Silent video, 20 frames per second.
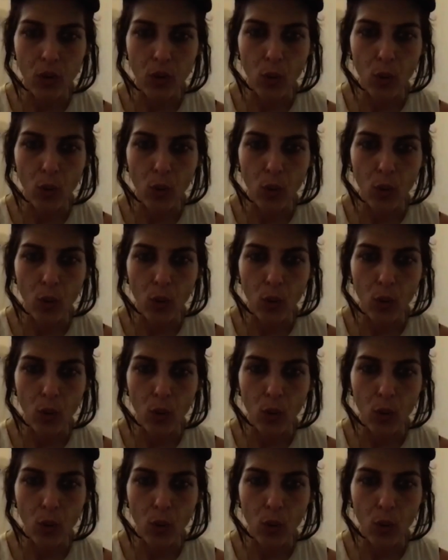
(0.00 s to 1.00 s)
Was it
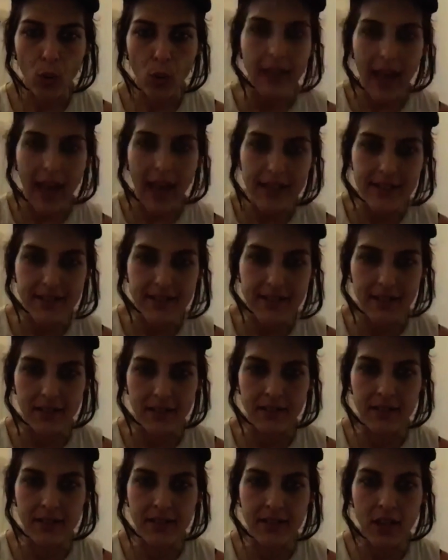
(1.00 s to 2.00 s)
not about
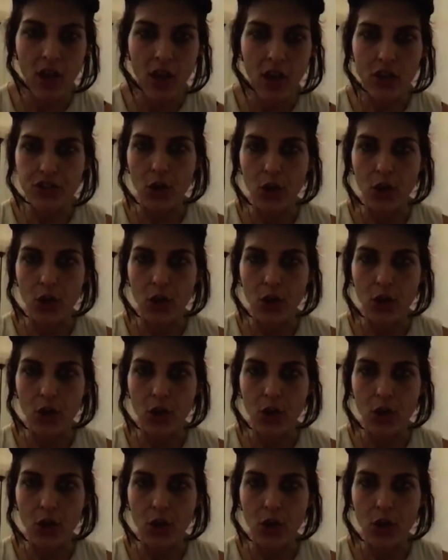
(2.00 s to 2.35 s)
cases?